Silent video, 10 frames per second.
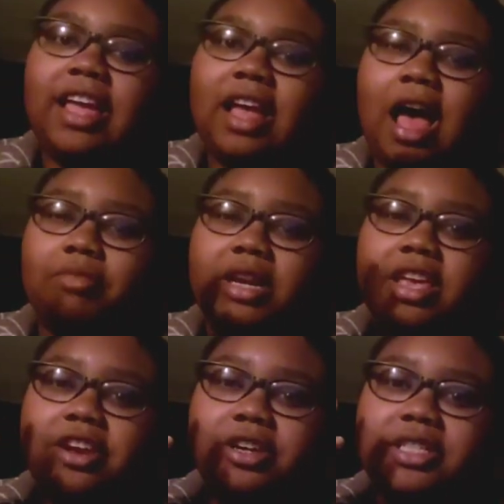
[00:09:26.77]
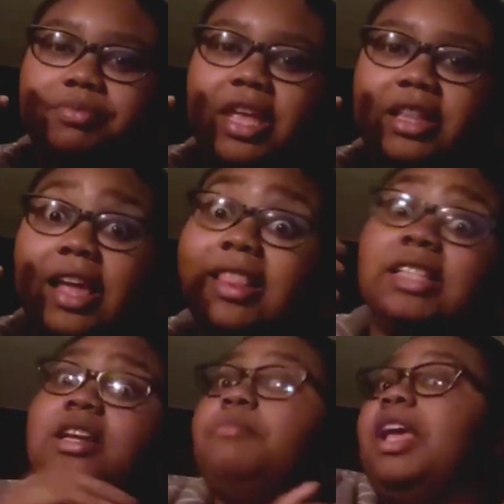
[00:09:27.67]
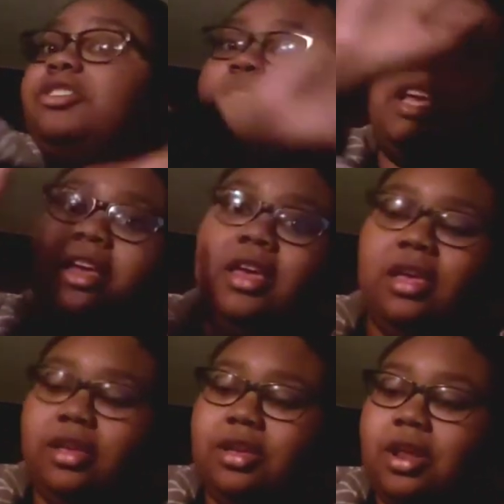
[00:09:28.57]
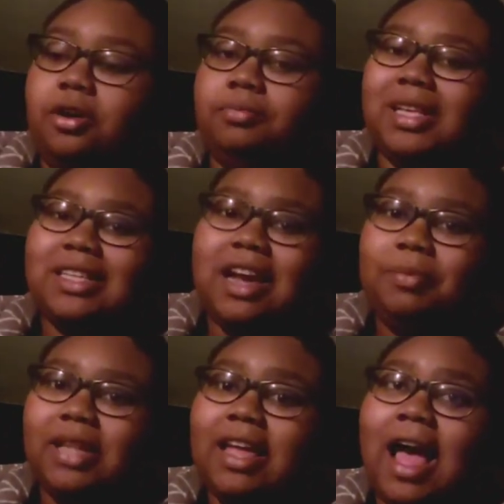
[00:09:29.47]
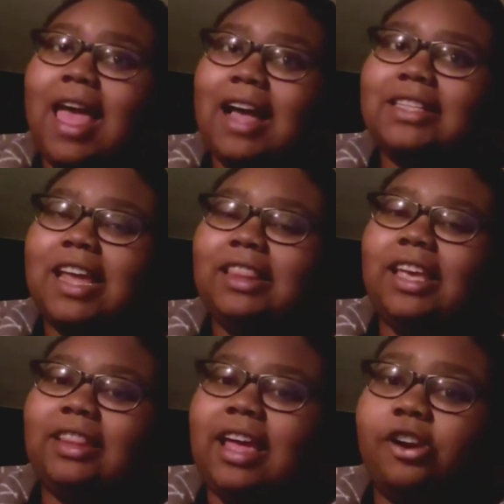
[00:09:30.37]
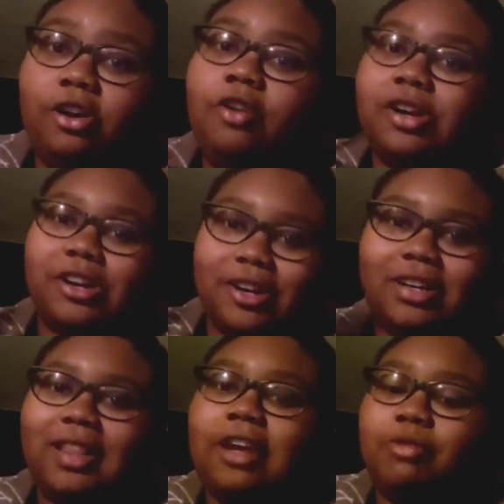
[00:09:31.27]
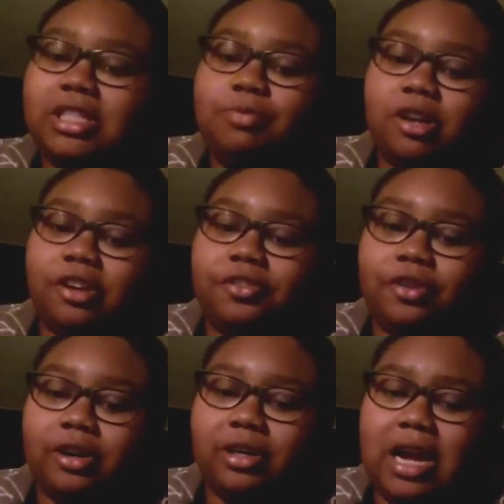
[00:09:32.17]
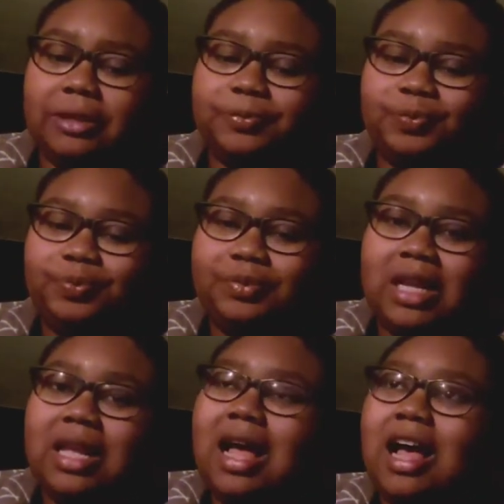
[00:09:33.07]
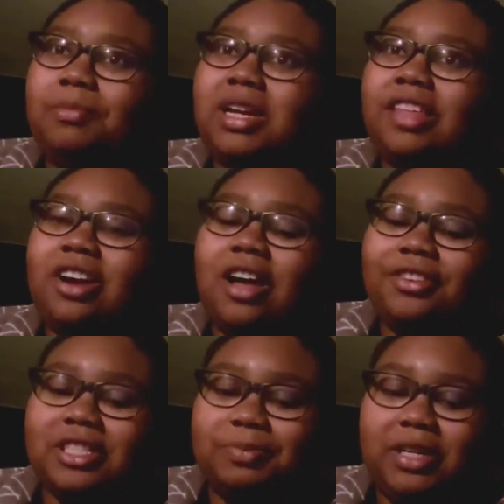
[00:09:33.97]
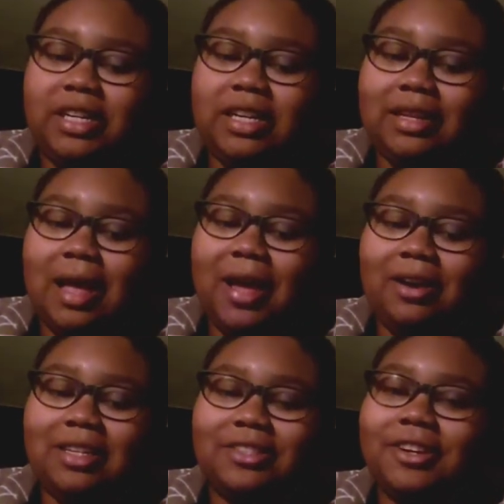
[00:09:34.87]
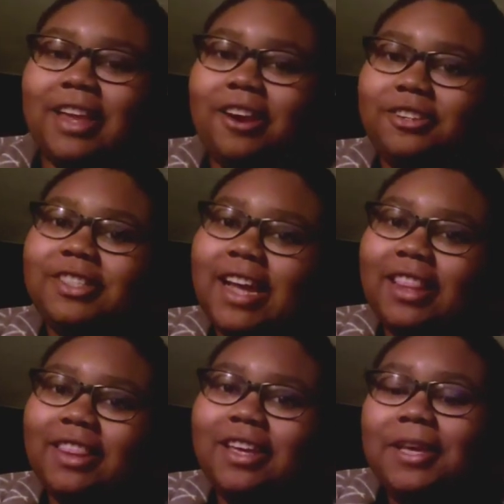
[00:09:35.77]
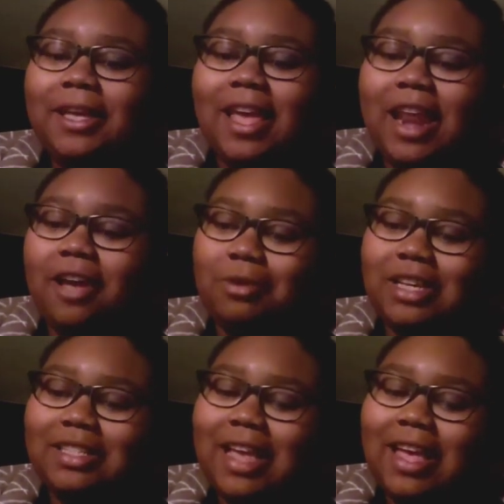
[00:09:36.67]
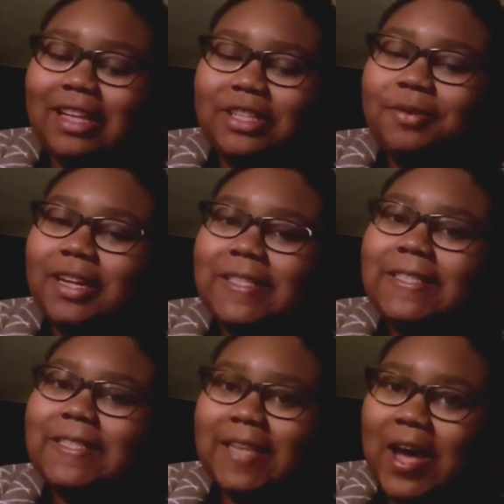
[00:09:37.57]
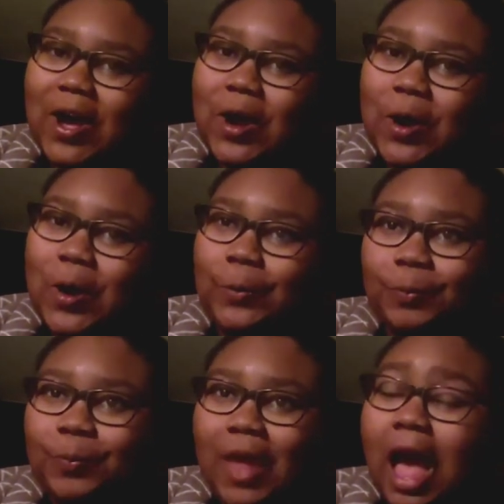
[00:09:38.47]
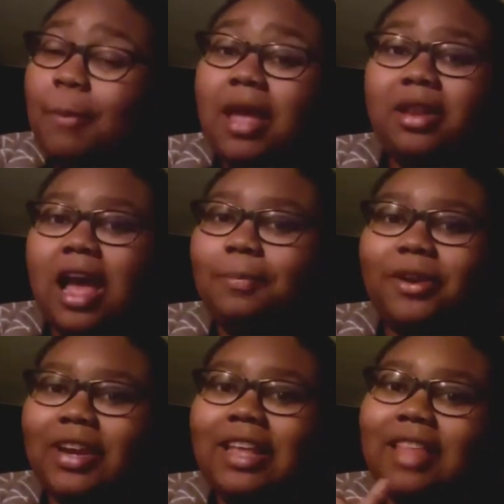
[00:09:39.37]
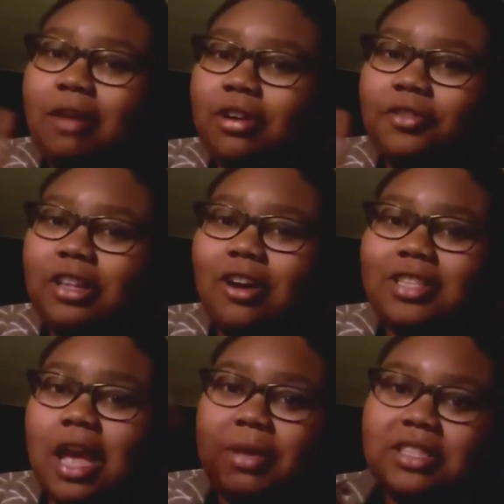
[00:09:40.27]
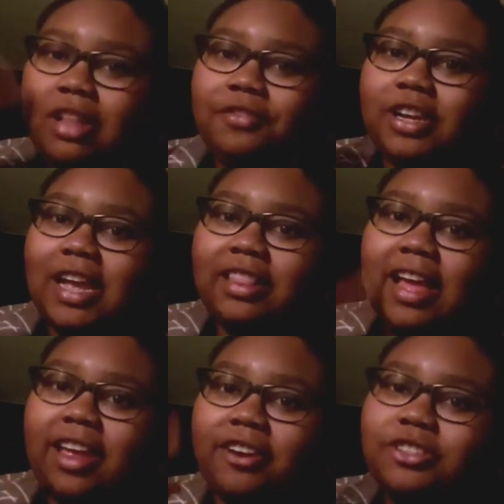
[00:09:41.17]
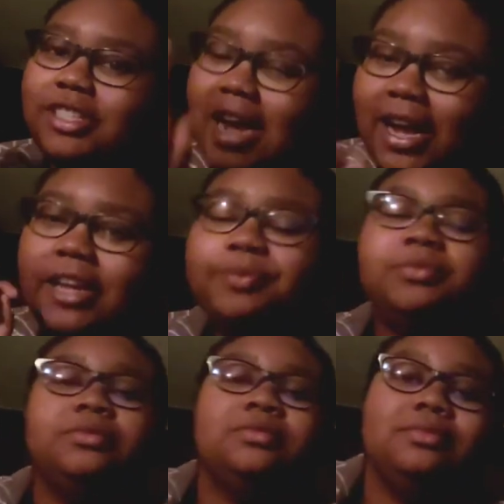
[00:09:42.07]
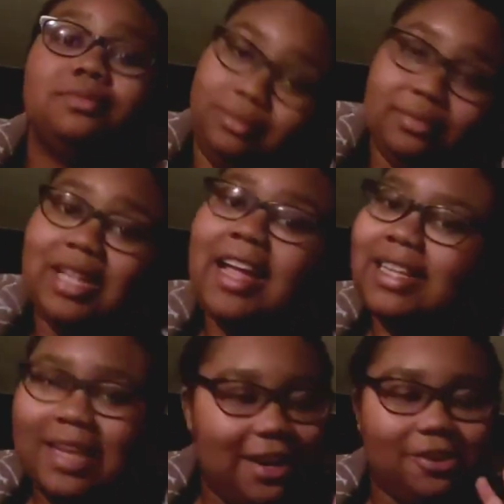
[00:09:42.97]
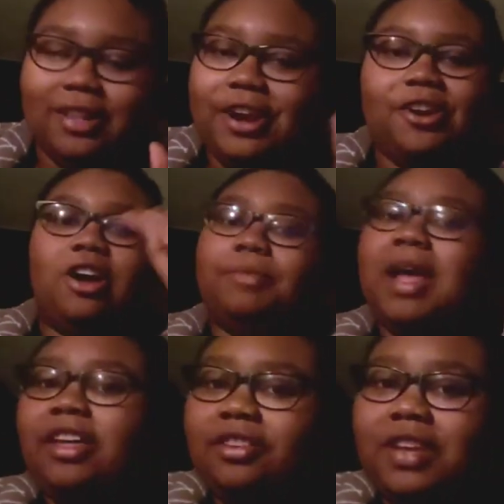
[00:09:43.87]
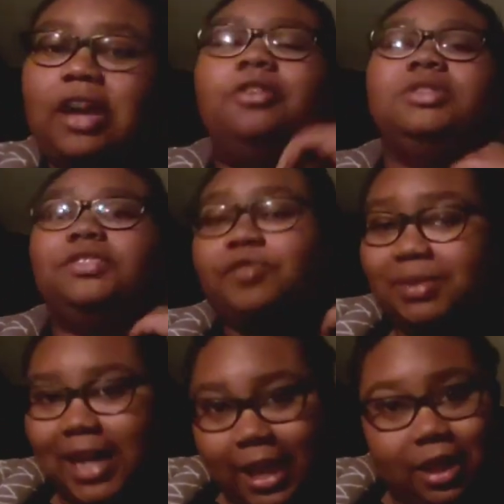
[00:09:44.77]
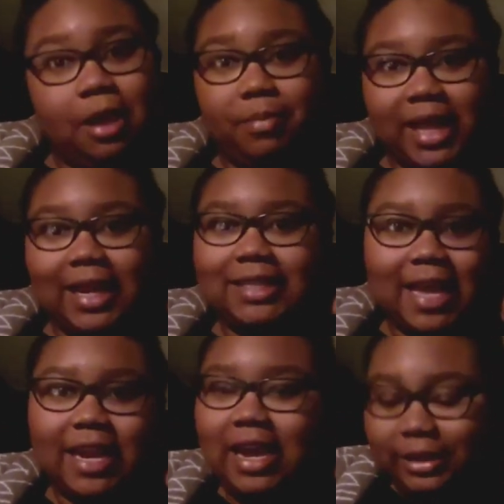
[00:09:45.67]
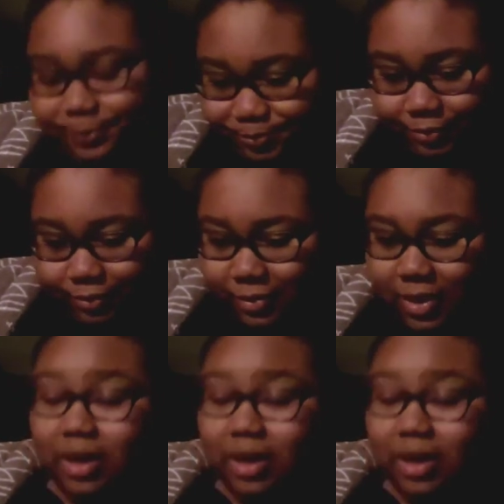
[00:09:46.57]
when I feel like I'm going to hear something that's going to majorly, mess it up, I accidentally overheard one spoiler for another author's book about a certain character death, and I wanted to get into it. So I might not be reading that one for a long time until I forget that character died. Like I said earlier on in my other video from today. But like I said,